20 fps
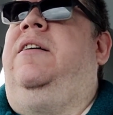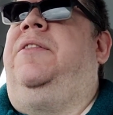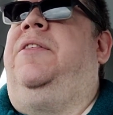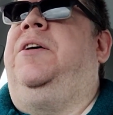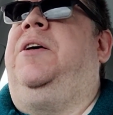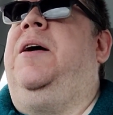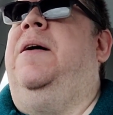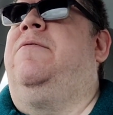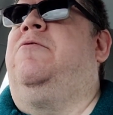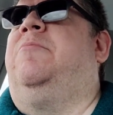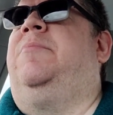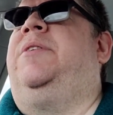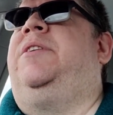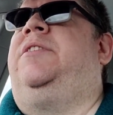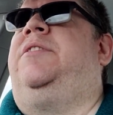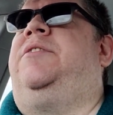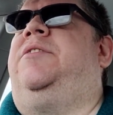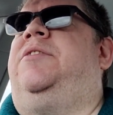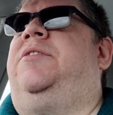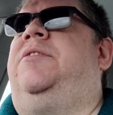the
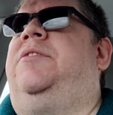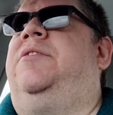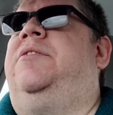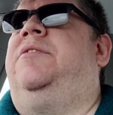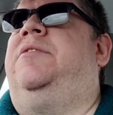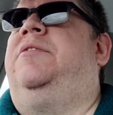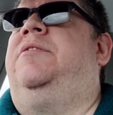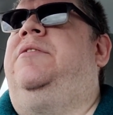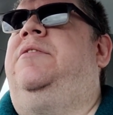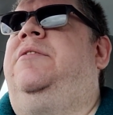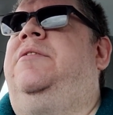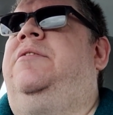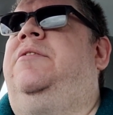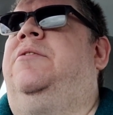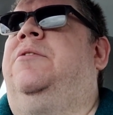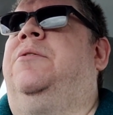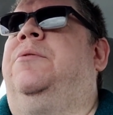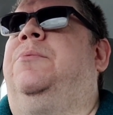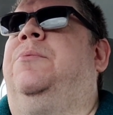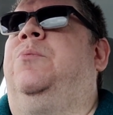government,
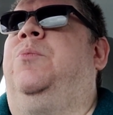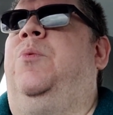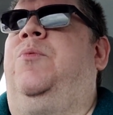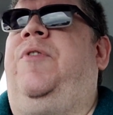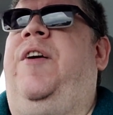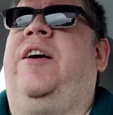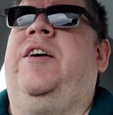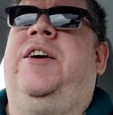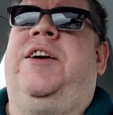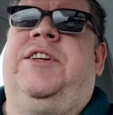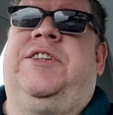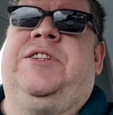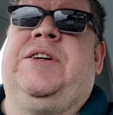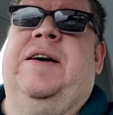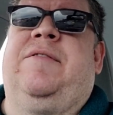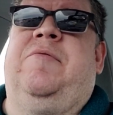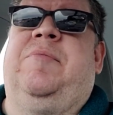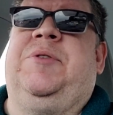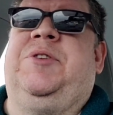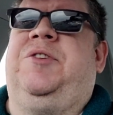or various
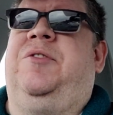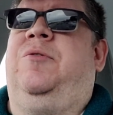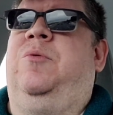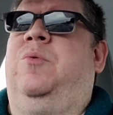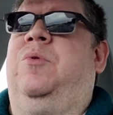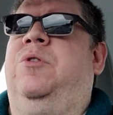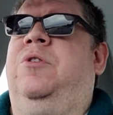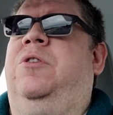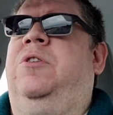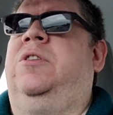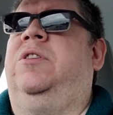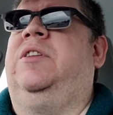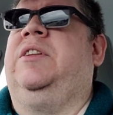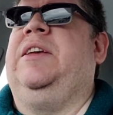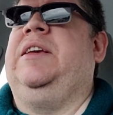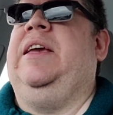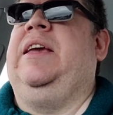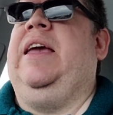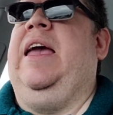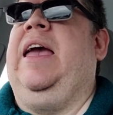governments of the world,
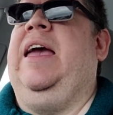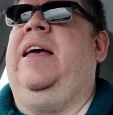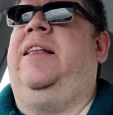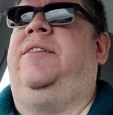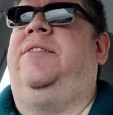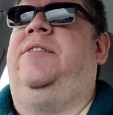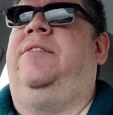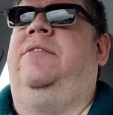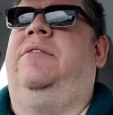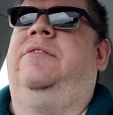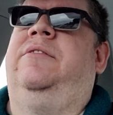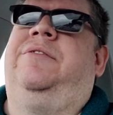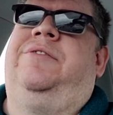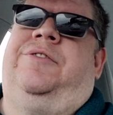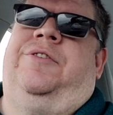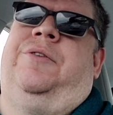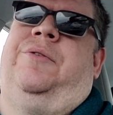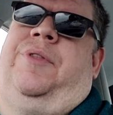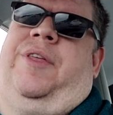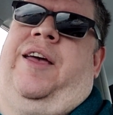can't,
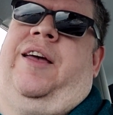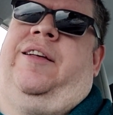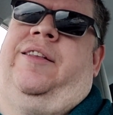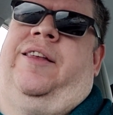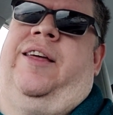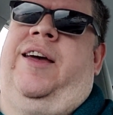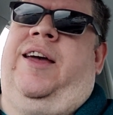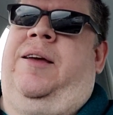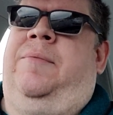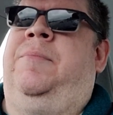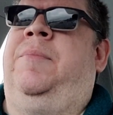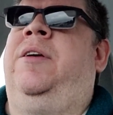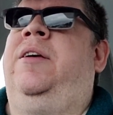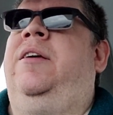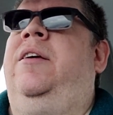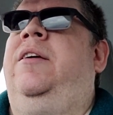so they claim,